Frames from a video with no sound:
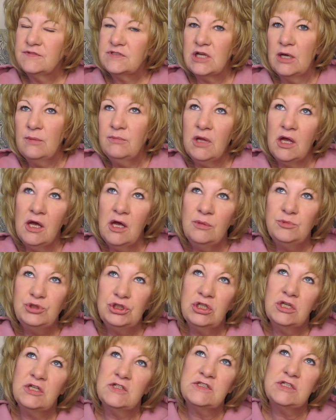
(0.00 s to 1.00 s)
Sometimes
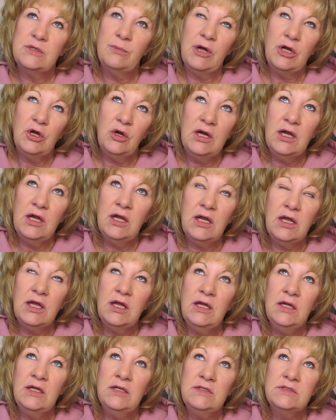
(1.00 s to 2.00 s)
you're going to see my
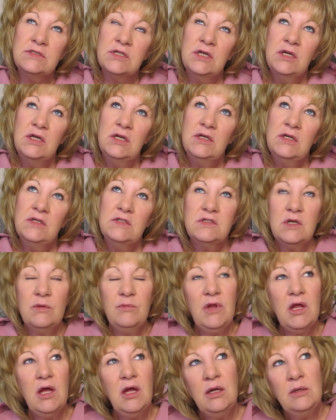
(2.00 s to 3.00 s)
grandkids.
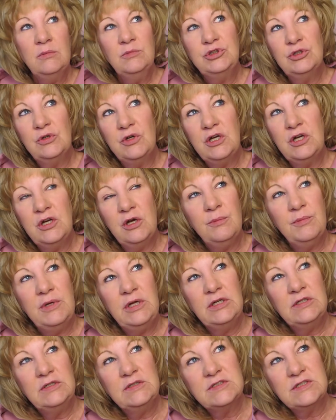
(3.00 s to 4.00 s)
Sometimes you'll hear
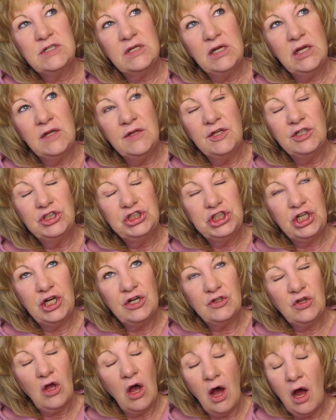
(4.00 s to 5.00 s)
me sitting in this
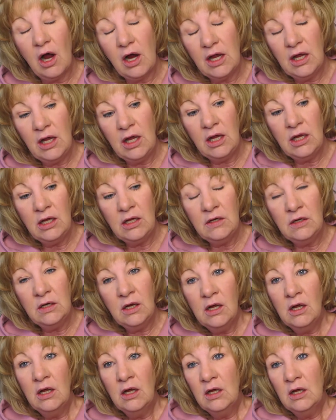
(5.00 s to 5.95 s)
chair talking.